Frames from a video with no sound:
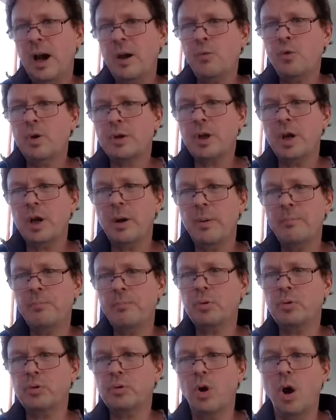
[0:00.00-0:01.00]
I would
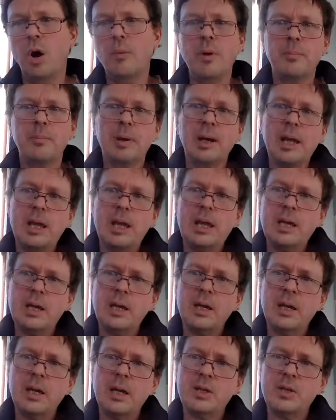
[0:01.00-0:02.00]

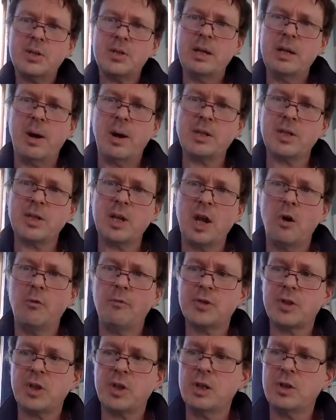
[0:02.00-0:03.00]
probably see
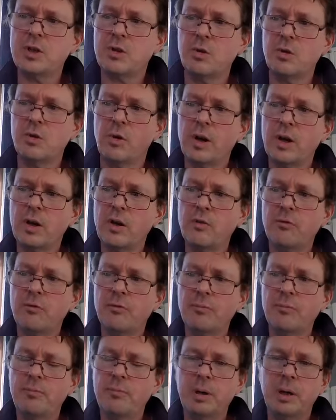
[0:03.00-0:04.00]
myself as a historian of
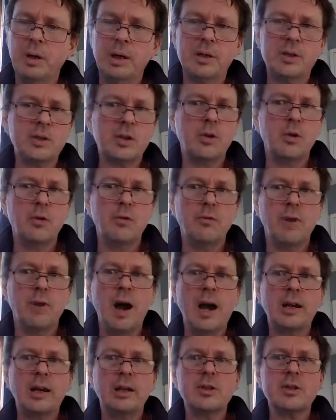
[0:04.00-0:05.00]
political
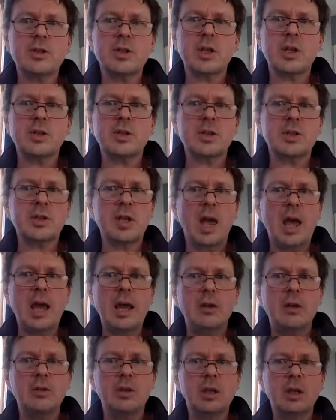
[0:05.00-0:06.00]
violence. As I
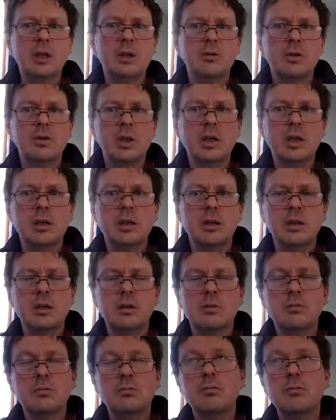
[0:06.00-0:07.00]
say,
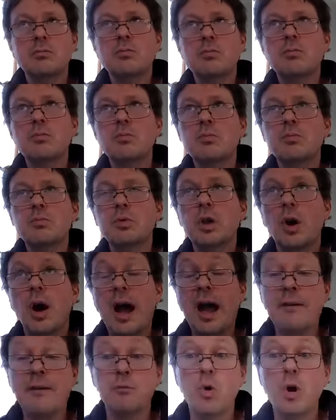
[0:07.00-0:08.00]

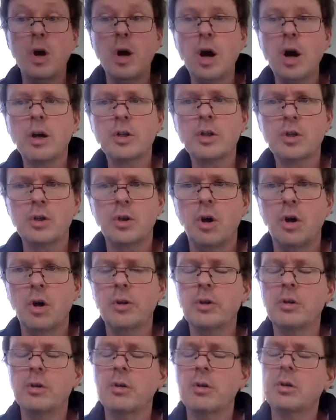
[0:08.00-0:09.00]
I have worked
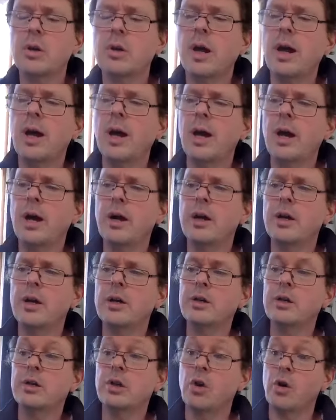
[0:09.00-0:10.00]
on
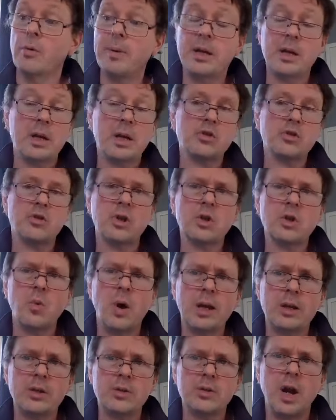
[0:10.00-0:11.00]
European history as
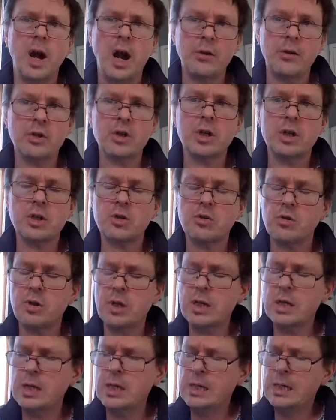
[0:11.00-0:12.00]
well as Irish
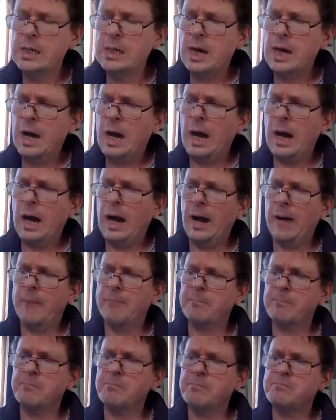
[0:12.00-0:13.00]
history.
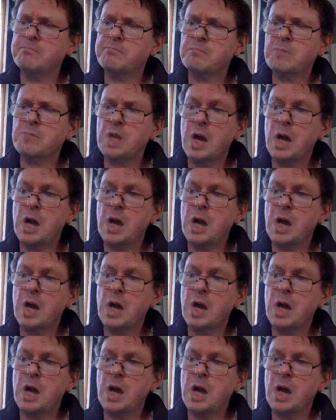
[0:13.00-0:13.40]
I